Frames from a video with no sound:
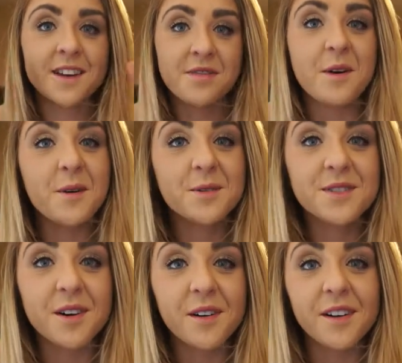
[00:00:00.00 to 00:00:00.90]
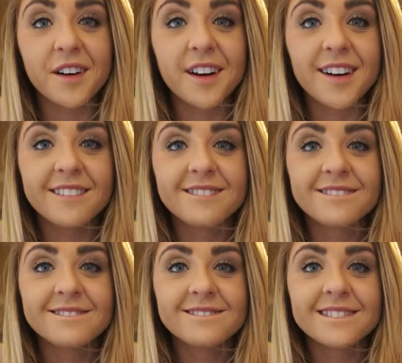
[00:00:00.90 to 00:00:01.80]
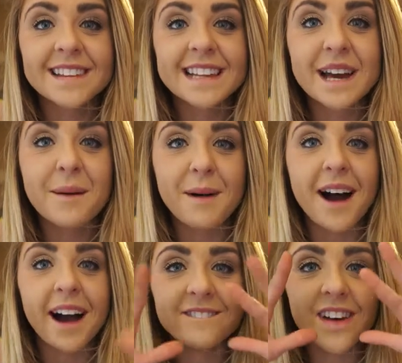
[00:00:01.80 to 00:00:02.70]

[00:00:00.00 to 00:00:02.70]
those are my